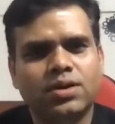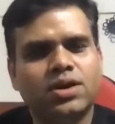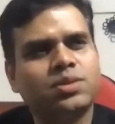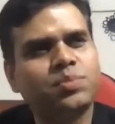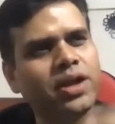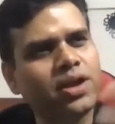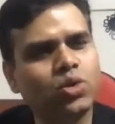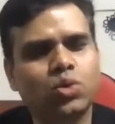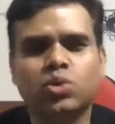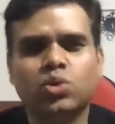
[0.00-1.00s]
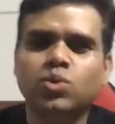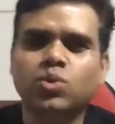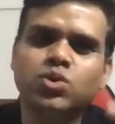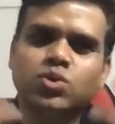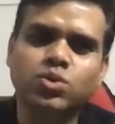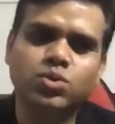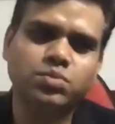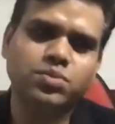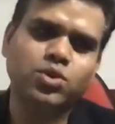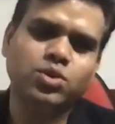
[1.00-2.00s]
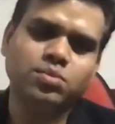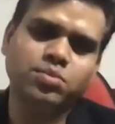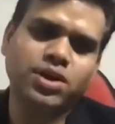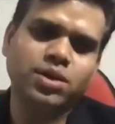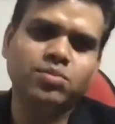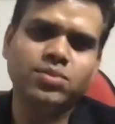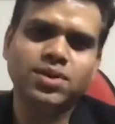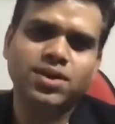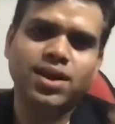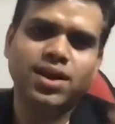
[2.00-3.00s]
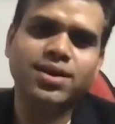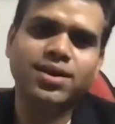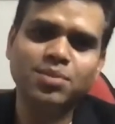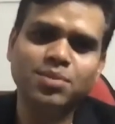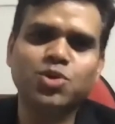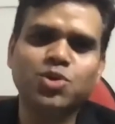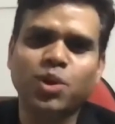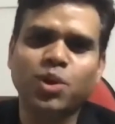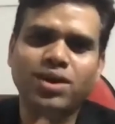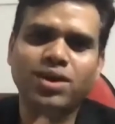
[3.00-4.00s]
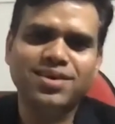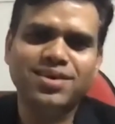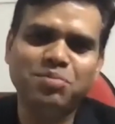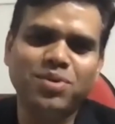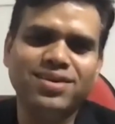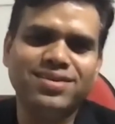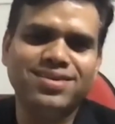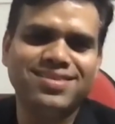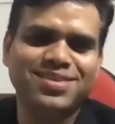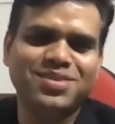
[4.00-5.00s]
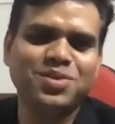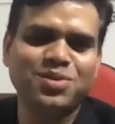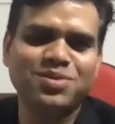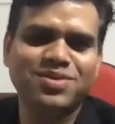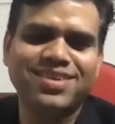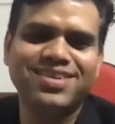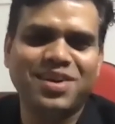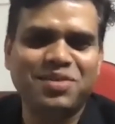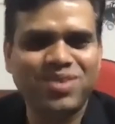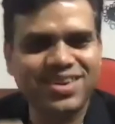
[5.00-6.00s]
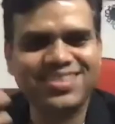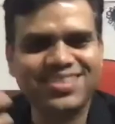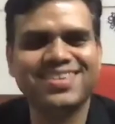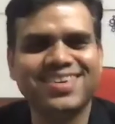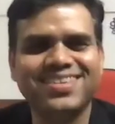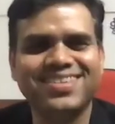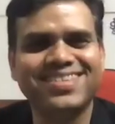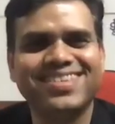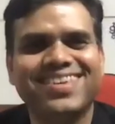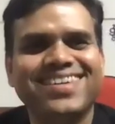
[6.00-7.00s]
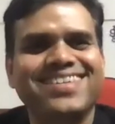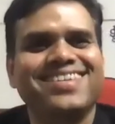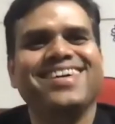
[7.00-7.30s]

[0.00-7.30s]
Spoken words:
aspiring youth who wants to, you know, become like Arnab Goswami, a big journalist, right?